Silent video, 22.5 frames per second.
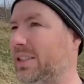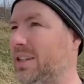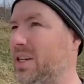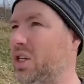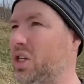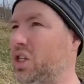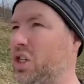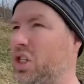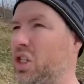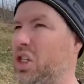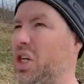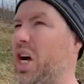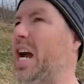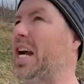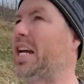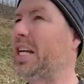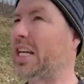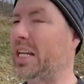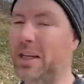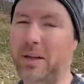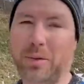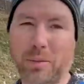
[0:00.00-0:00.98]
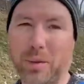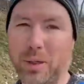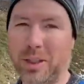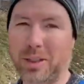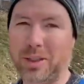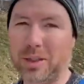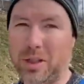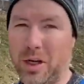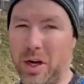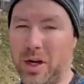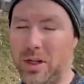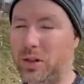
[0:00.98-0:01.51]
shiny when it's
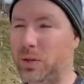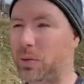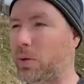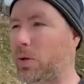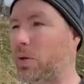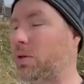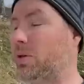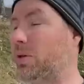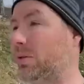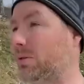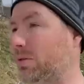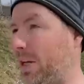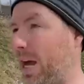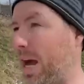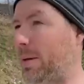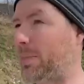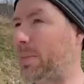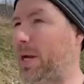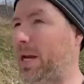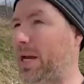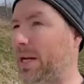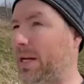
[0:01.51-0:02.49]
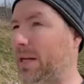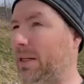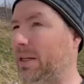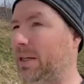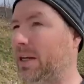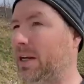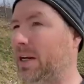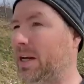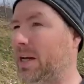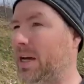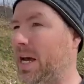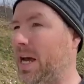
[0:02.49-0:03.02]
done. So we're using flat paint
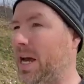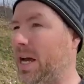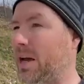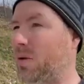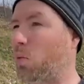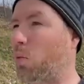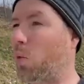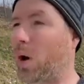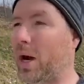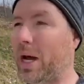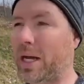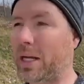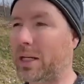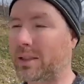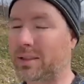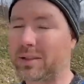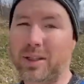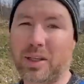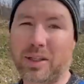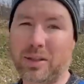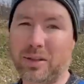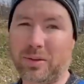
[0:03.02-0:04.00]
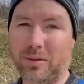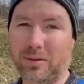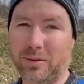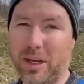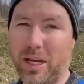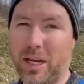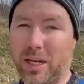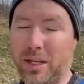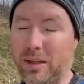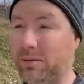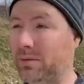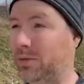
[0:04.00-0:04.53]
and white doesn't
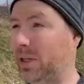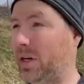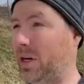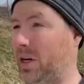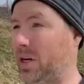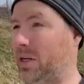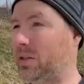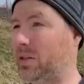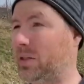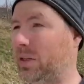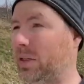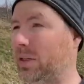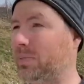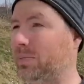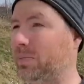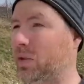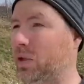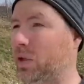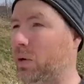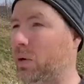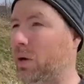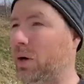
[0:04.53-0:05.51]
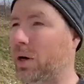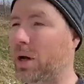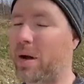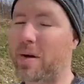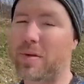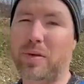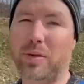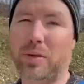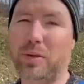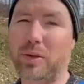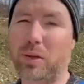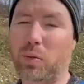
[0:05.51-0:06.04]
fade very easily. So we're okay
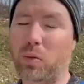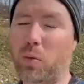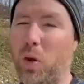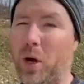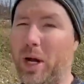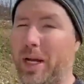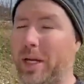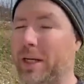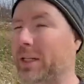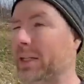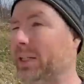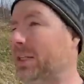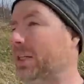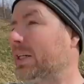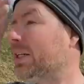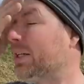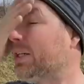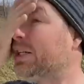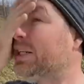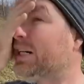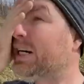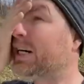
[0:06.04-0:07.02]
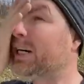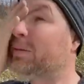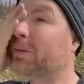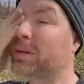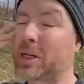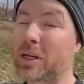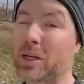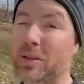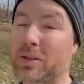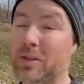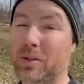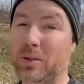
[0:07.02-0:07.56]
with using white uh,
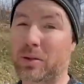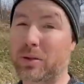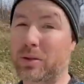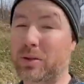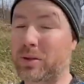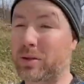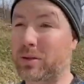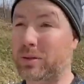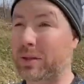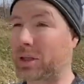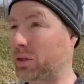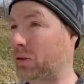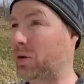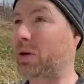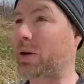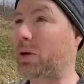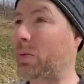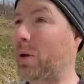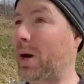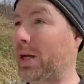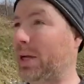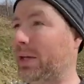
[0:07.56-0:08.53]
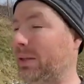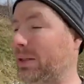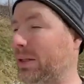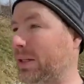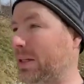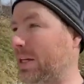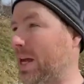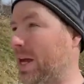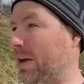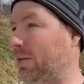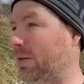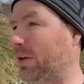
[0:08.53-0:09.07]
because there's it's already white. It
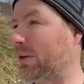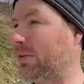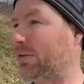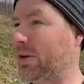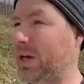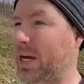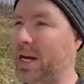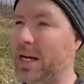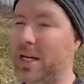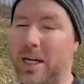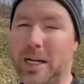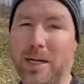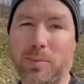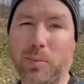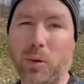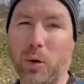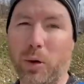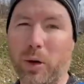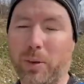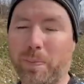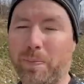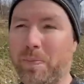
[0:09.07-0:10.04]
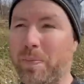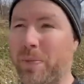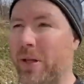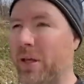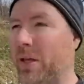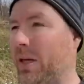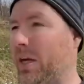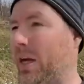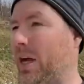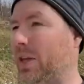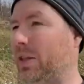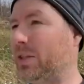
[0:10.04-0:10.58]
can't really fade anymore.
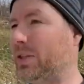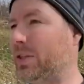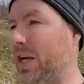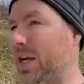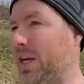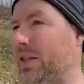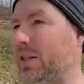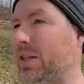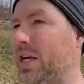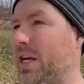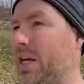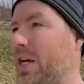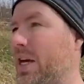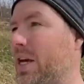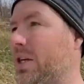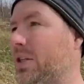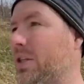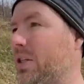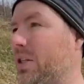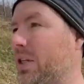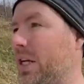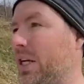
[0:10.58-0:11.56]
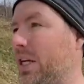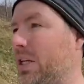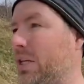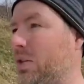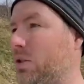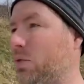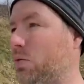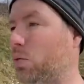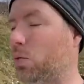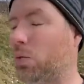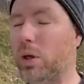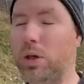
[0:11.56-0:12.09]
And the second thing is it
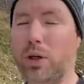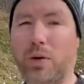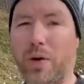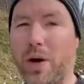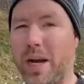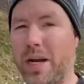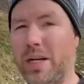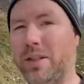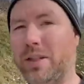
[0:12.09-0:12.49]
is wood grain